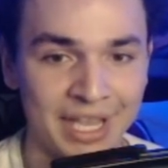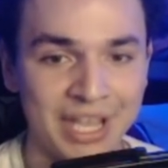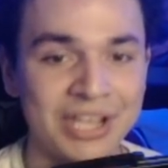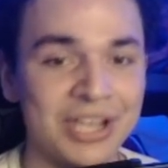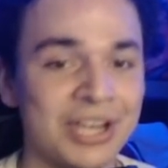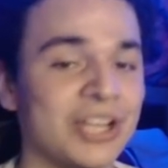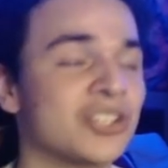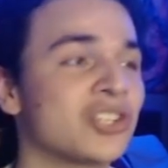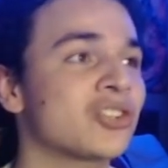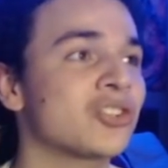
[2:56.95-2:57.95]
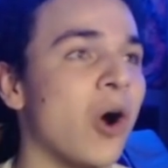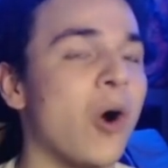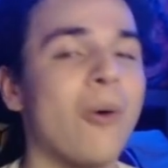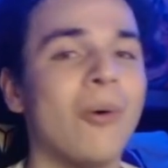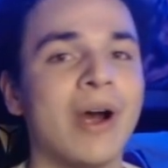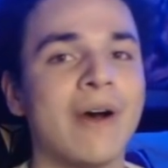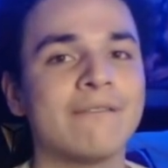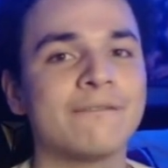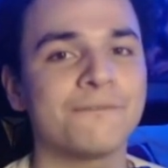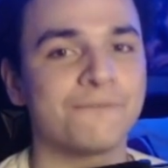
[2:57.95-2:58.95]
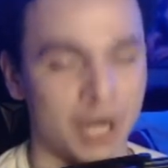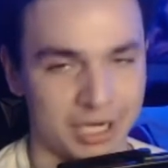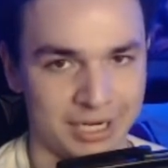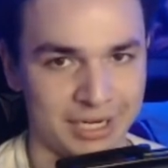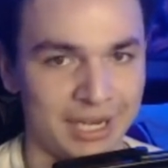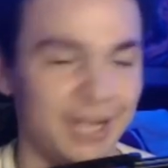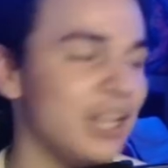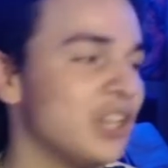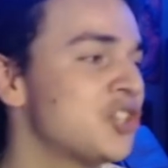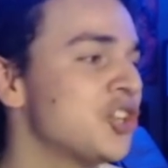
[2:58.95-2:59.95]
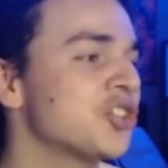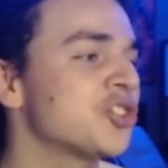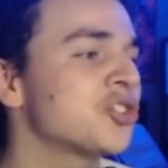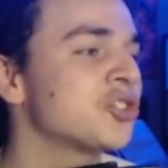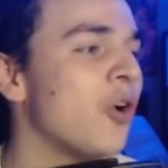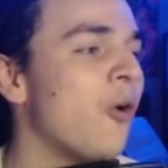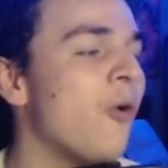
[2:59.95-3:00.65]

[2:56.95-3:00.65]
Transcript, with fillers: It is so funny. It is just so